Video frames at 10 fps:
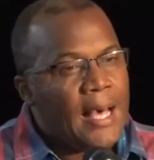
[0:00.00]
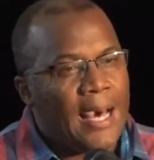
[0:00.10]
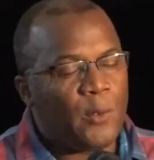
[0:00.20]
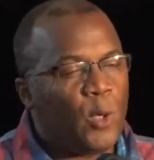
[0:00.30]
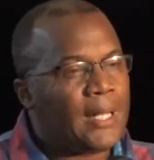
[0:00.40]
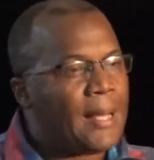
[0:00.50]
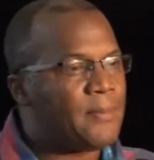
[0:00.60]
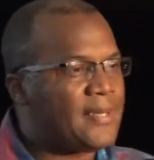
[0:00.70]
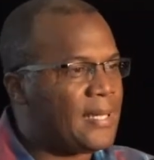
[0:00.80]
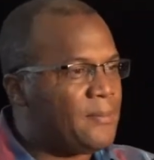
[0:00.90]
And what
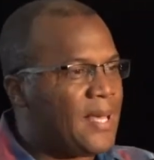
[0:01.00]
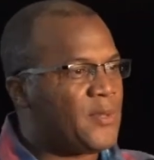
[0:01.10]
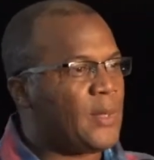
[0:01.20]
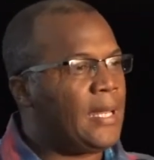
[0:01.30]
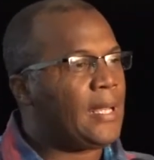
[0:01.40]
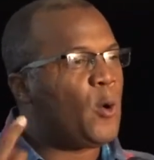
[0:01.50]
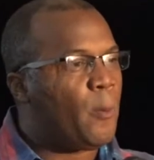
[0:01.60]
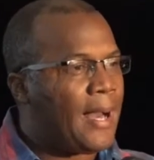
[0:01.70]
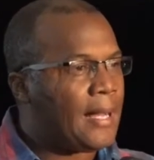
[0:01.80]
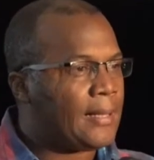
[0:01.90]
happens sometimes when they go
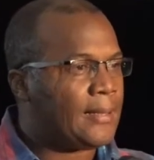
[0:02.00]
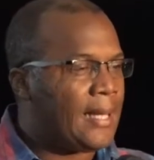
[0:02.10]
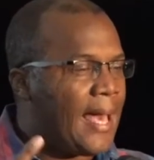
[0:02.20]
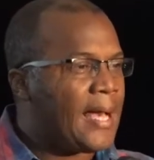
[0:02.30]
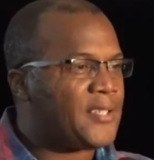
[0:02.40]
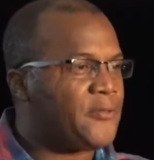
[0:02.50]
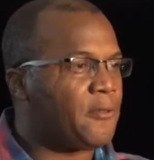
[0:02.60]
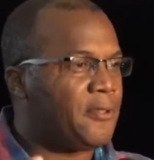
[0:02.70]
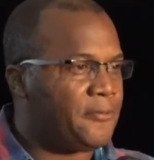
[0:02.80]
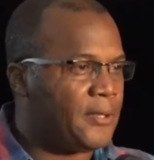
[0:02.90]
back, they ask for
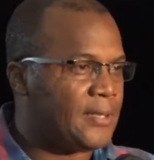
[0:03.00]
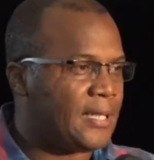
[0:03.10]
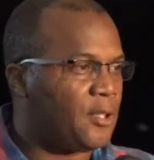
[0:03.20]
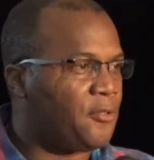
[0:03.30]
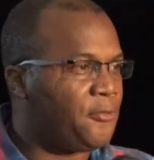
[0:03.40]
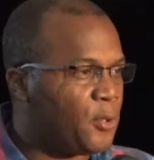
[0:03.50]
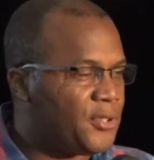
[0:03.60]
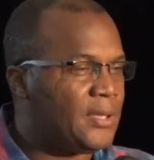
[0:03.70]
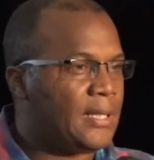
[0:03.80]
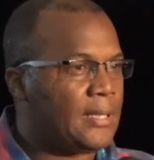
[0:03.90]
refunds, and
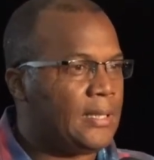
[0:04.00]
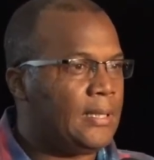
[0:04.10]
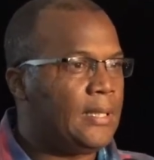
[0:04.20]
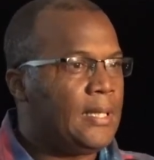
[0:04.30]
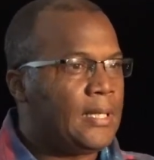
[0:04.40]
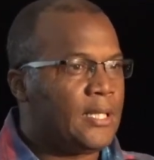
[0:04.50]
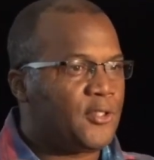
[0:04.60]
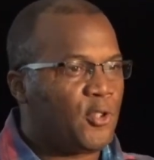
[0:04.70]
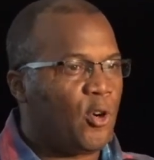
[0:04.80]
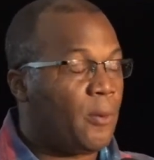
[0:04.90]
unfortunately, the
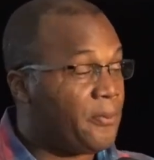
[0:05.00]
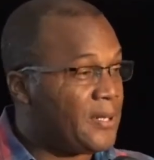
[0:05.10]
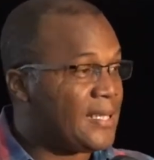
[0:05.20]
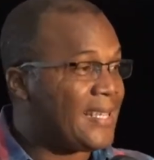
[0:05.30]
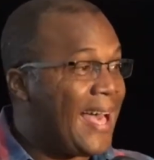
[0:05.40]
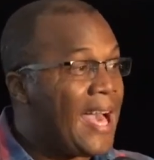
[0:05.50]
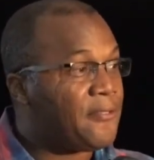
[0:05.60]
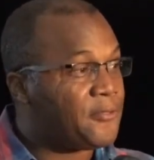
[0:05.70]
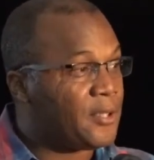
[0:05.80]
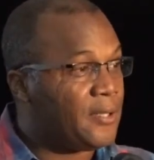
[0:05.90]
tour operators
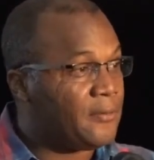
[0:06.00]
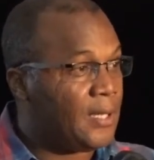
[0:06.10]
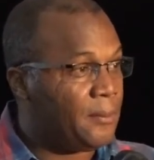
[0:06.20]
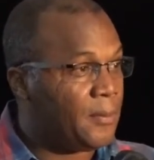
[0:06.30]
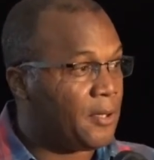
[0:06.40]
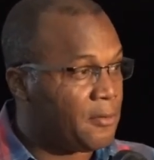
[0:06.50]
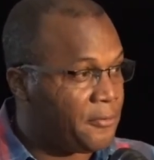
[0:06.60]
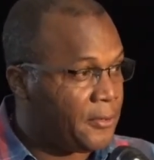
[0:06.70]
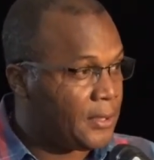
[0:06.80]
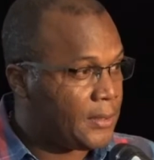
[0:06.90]
have to give them a
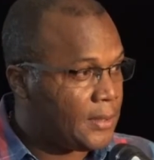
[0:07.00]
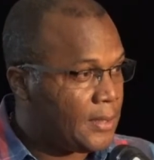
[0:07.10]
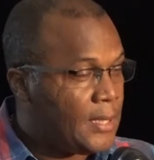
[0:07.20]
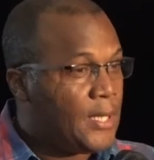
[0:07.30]
refund.